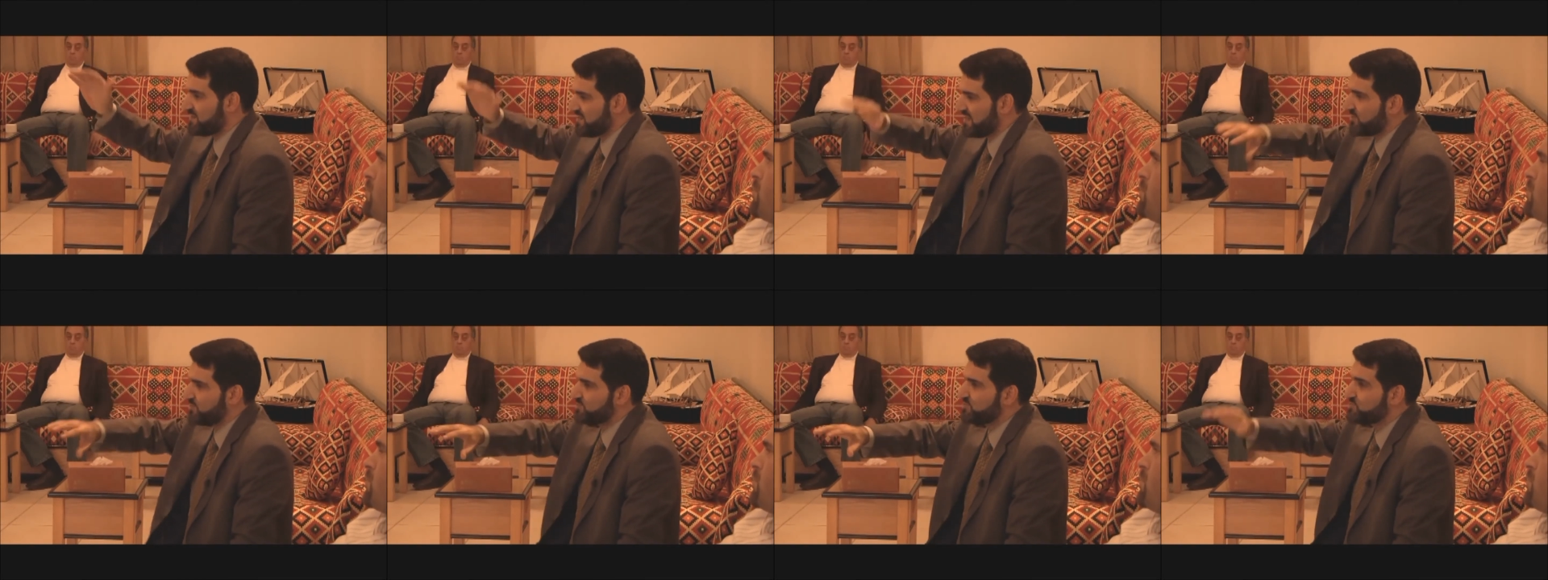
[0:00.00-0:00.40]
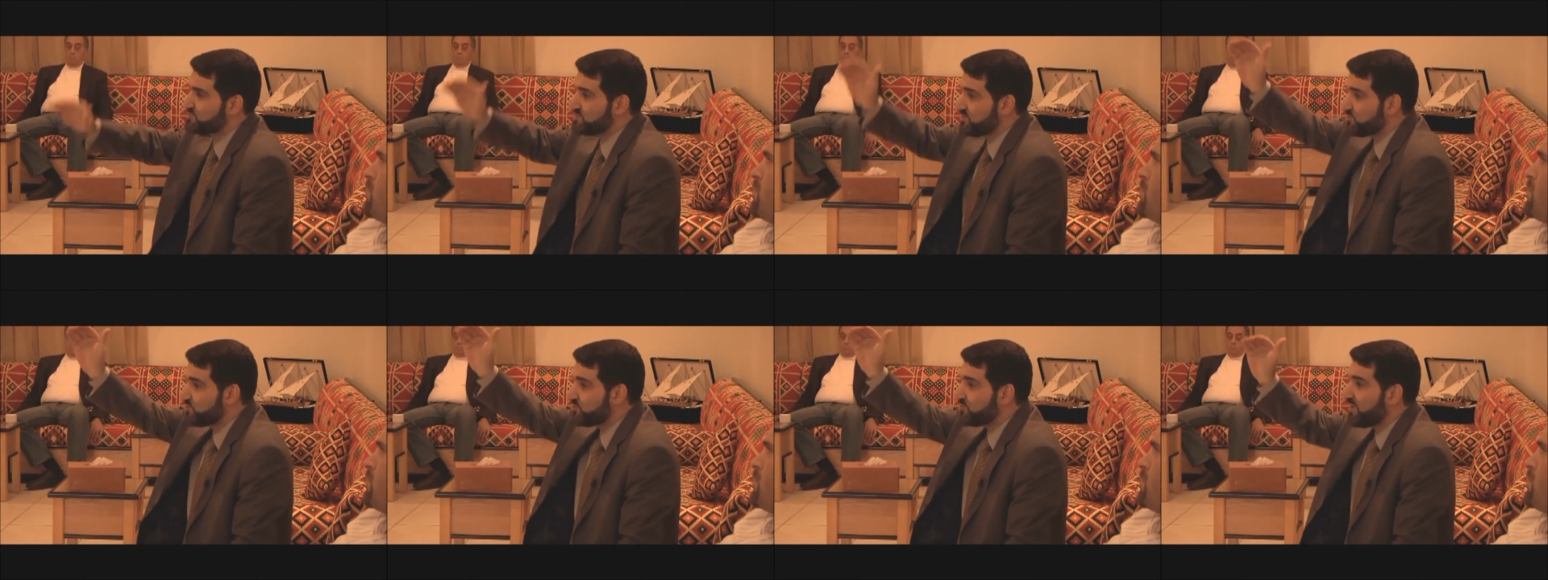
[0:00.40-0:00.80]
They
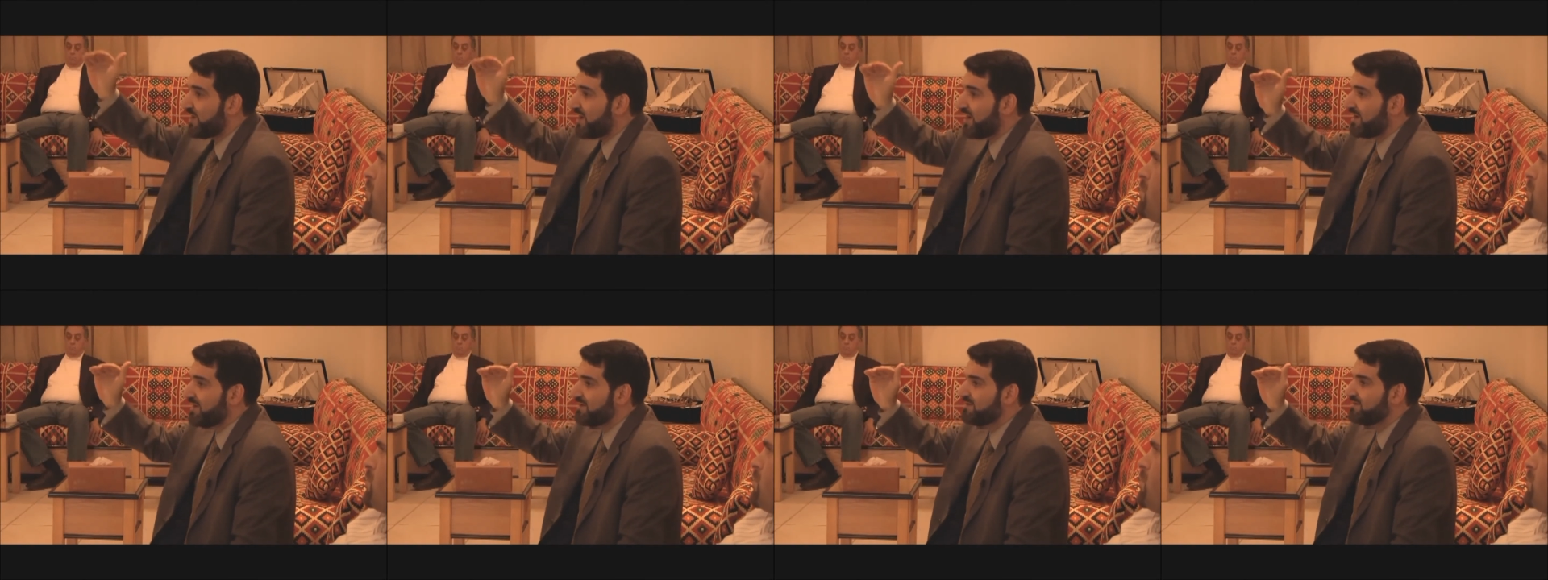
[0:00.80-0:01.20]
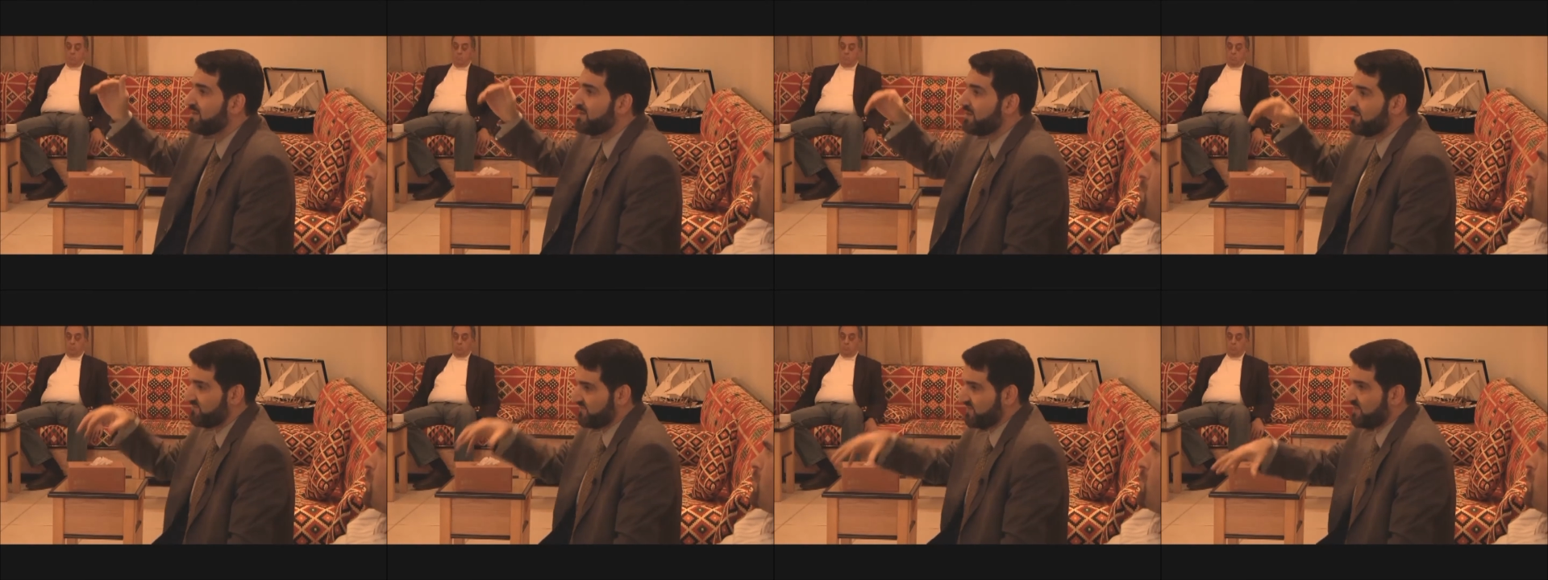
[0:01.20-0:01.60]
reduce it to 9
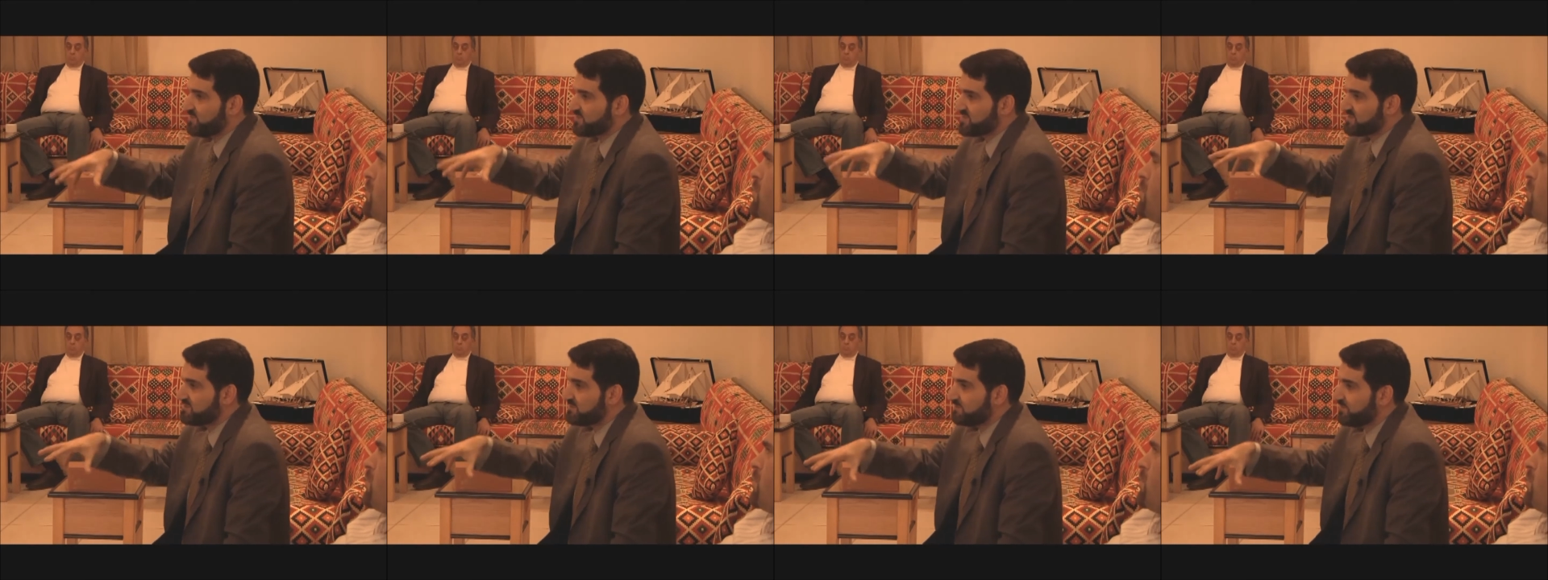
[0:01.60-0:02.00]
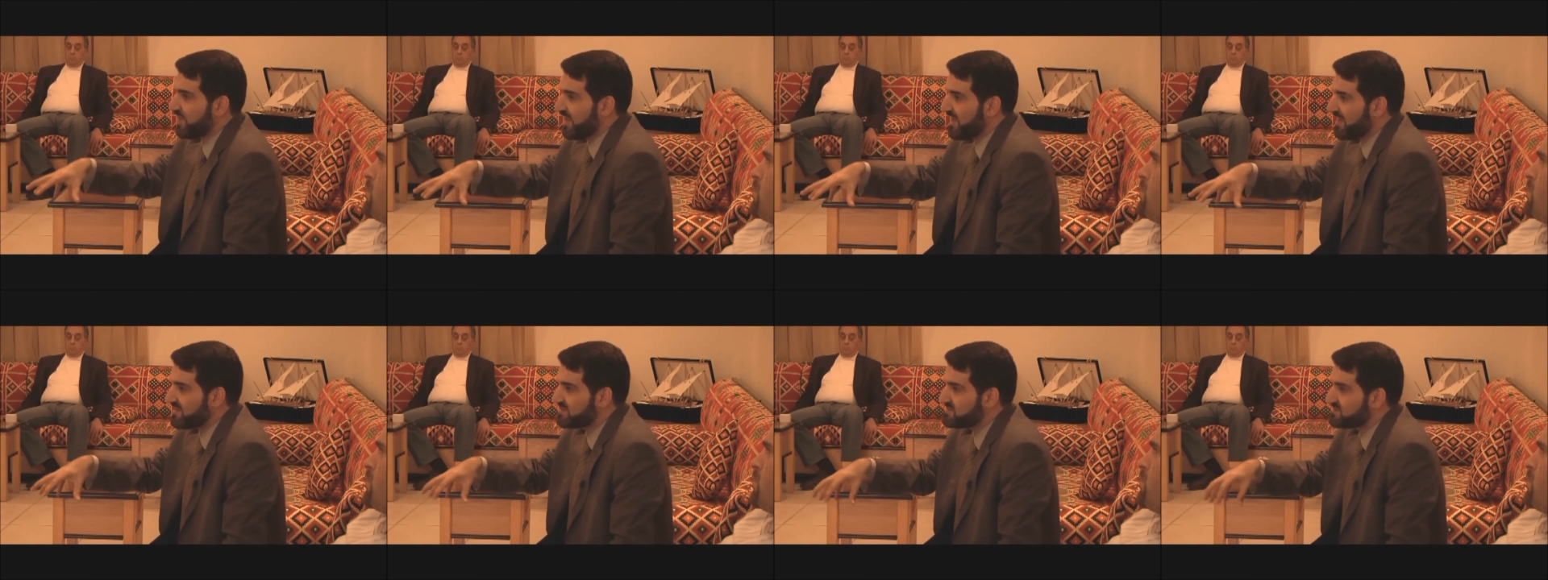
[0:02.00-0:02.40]
famous
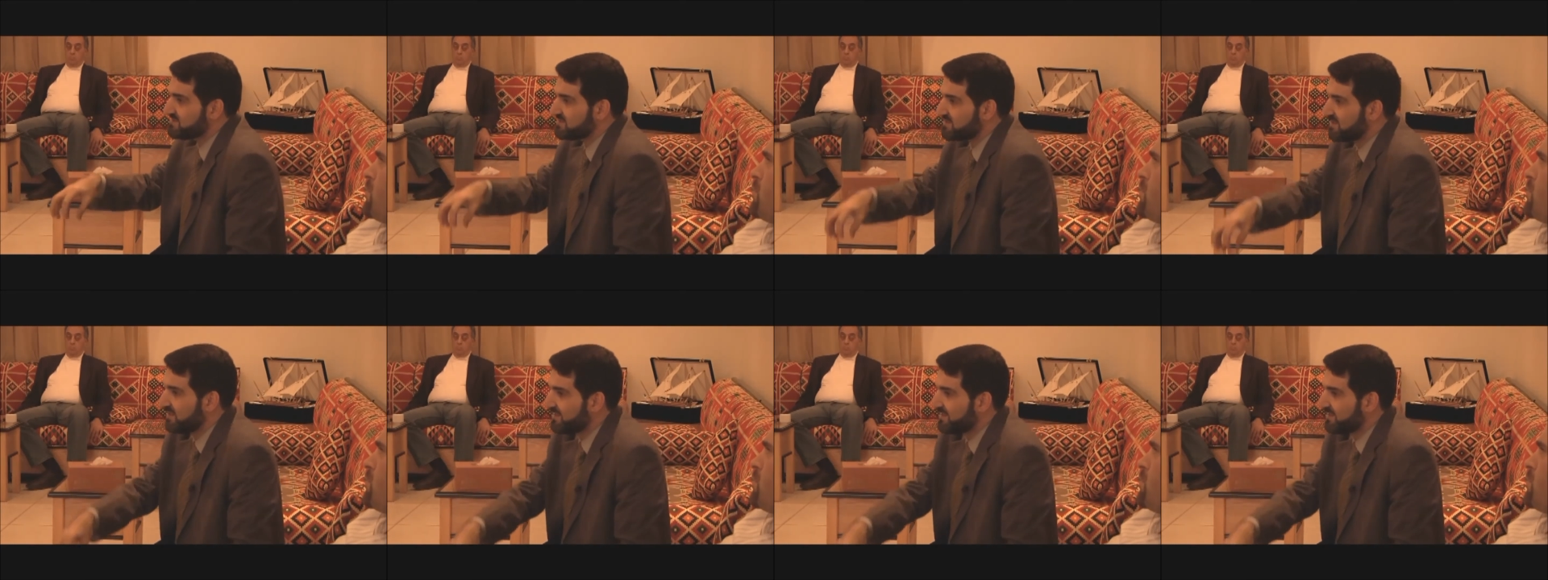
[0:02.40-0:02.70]
banks